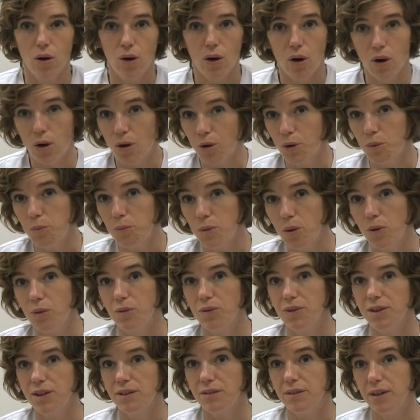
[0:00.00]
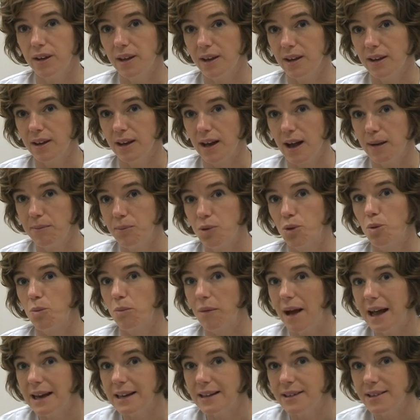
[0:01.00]
hormone uh,
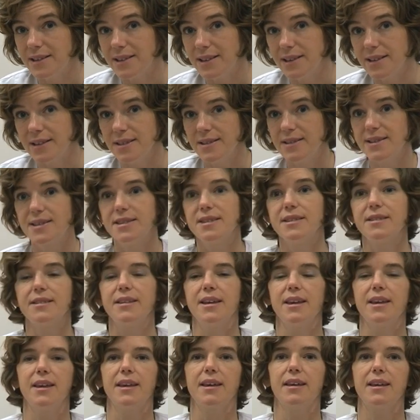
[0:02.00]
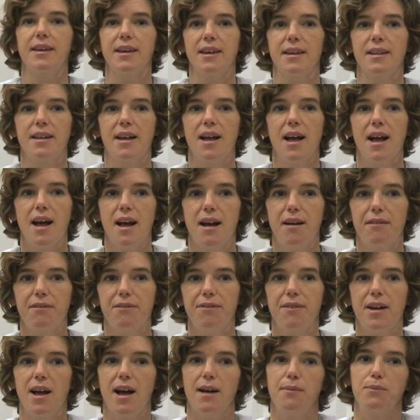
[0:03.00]
abnormalities. They can
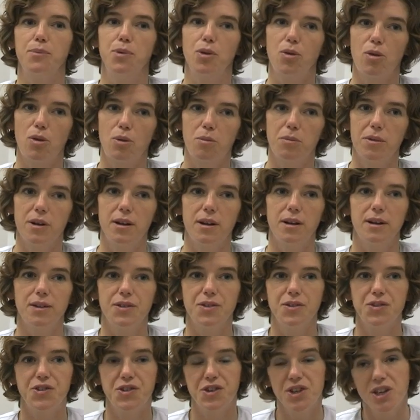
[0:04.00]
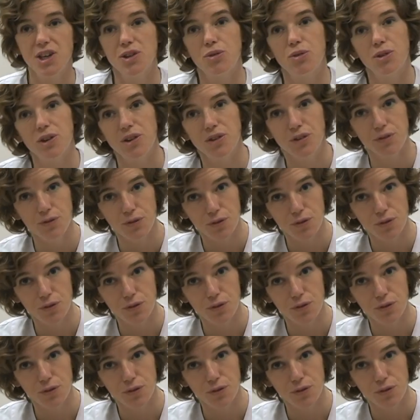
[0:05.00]
have abnormal thyroid